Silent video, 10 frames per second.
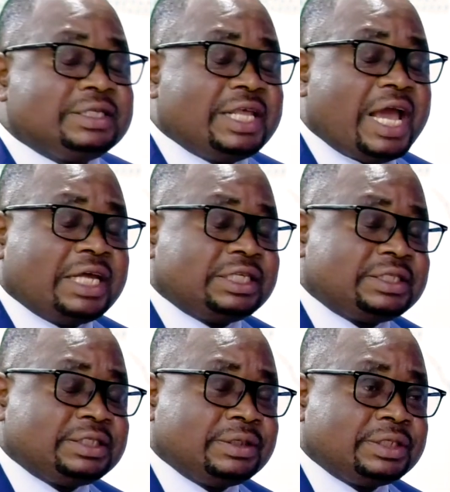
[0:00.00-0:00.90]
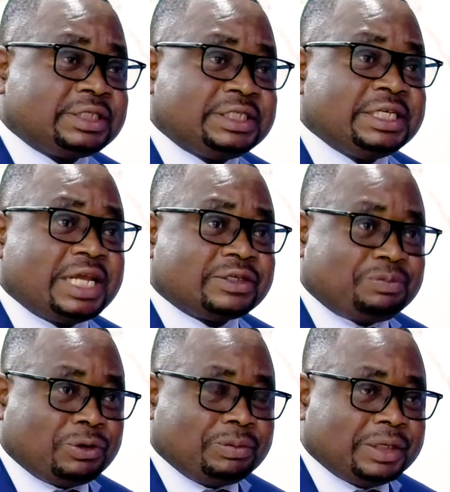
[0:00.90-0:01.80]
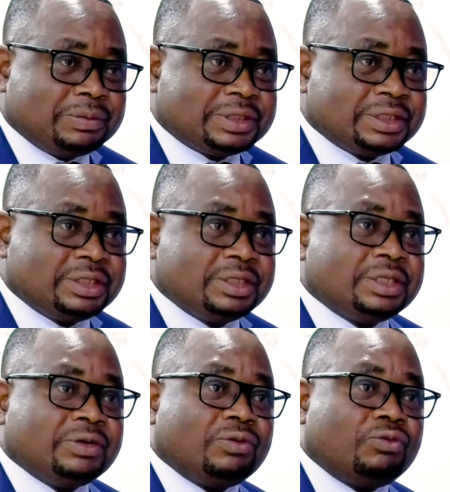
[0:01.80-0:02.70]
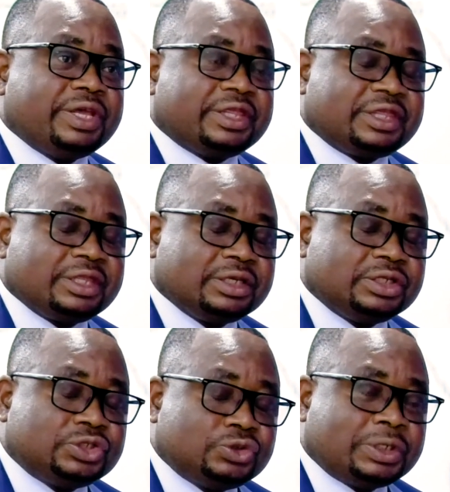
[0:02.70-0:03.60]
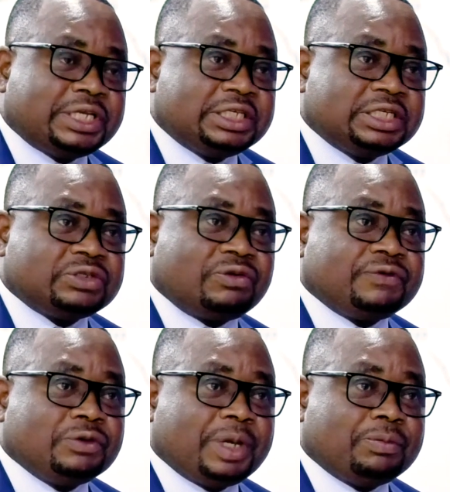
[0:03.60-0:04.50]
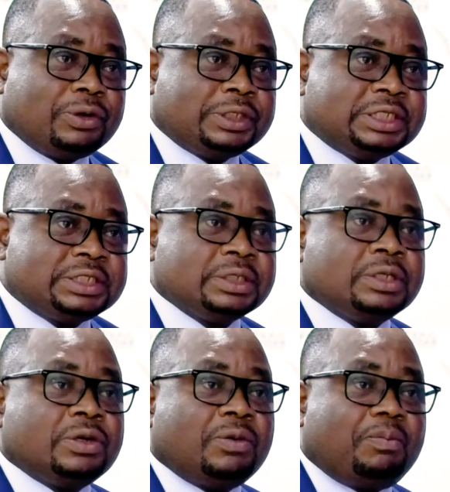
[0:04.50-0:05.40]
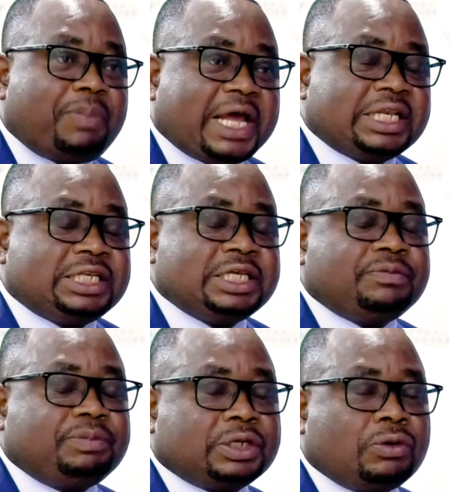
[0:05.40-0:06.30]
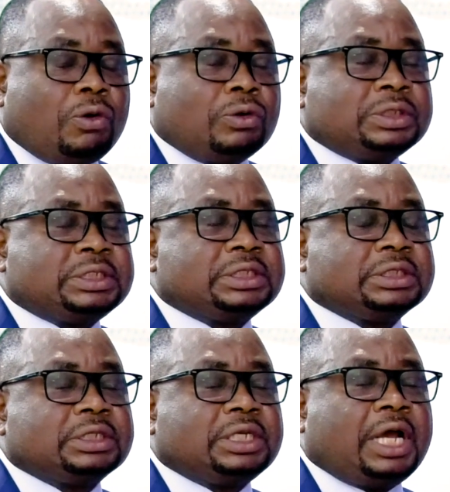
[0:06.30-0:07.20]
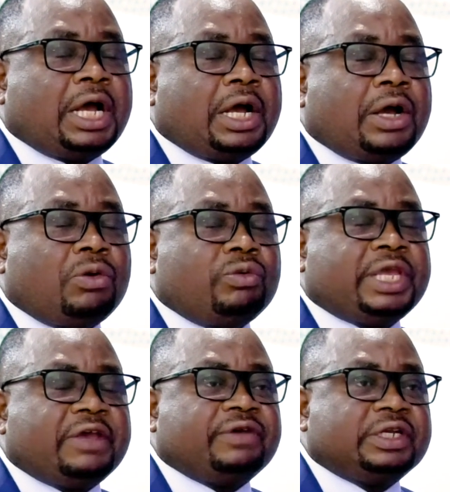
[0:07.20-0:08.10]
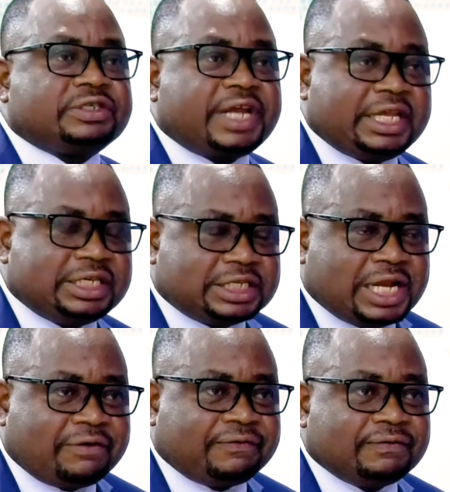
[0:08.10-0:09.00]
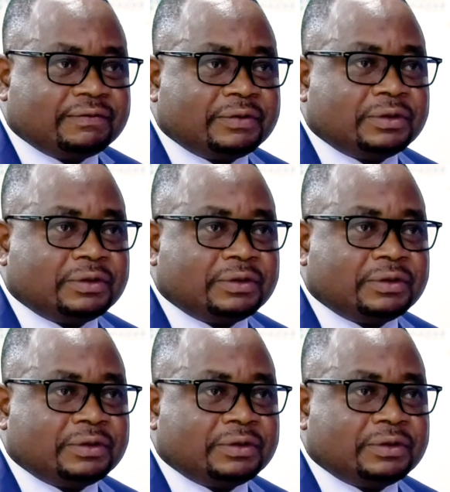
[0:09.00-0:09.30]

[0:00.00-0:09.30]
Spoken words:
there are serious problems with shortages of human bodies, partly because we haven't trained enough